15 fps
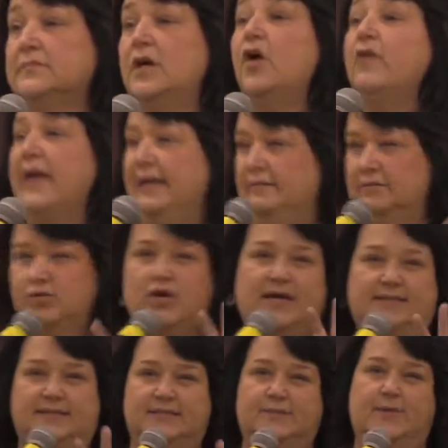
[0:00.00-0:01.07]
Okay, try
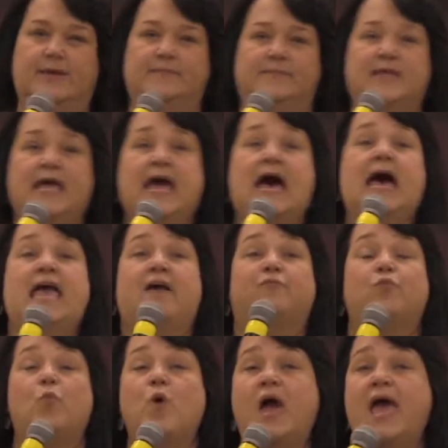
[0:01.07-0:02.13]
it this way. I have
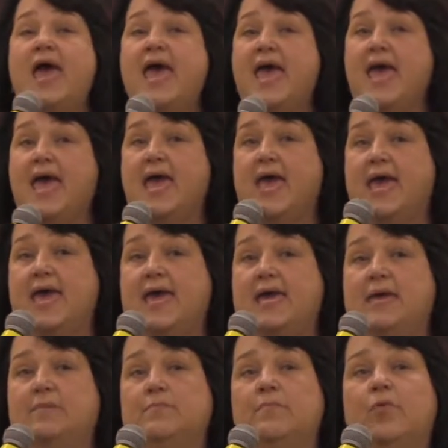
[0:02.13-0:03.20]

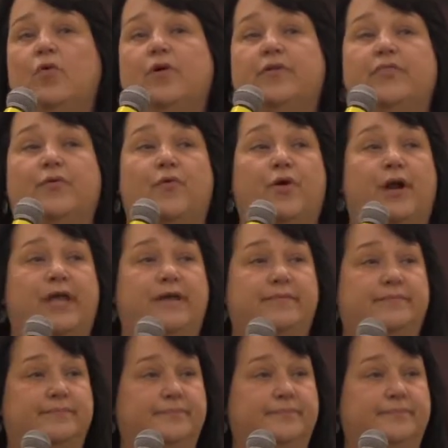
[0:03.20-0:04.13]
way more authority